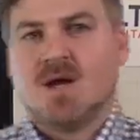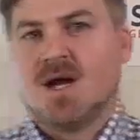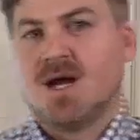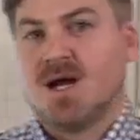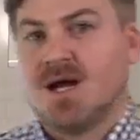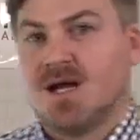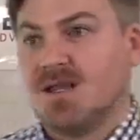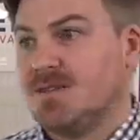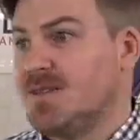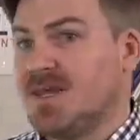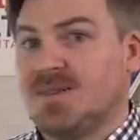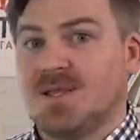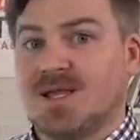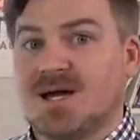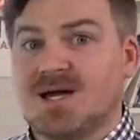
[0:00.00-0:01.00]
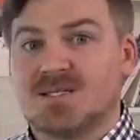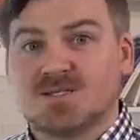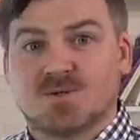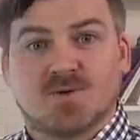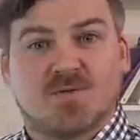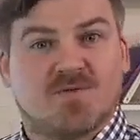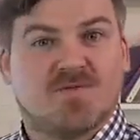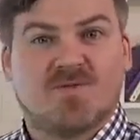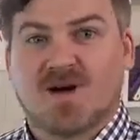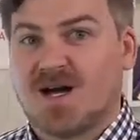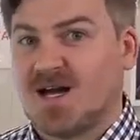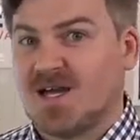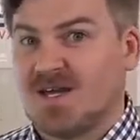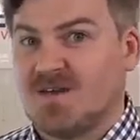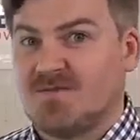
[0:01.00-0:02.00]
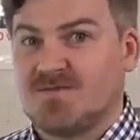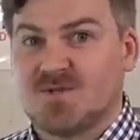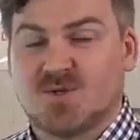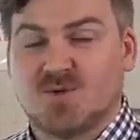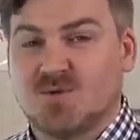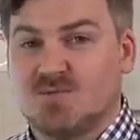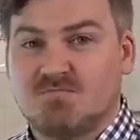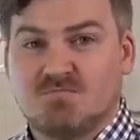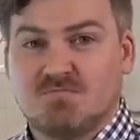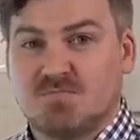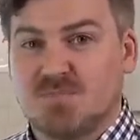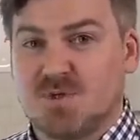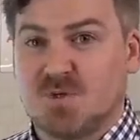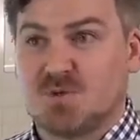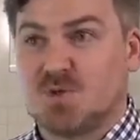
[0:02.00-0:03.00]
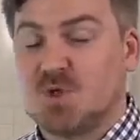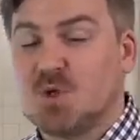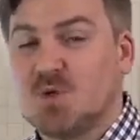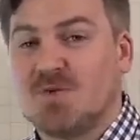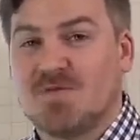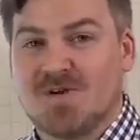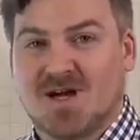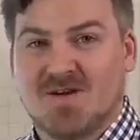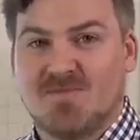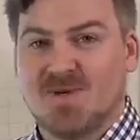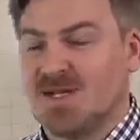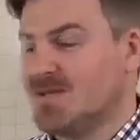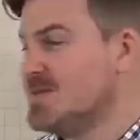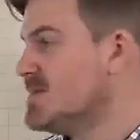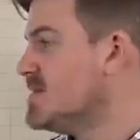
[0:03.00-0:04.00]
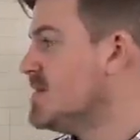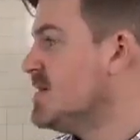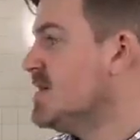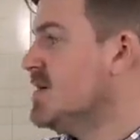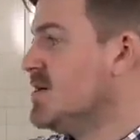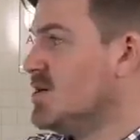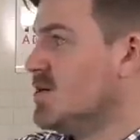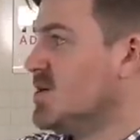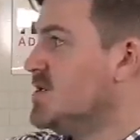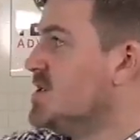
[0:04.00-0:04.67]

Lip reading: And then the last sort of 2 to 5 minutes, you're going to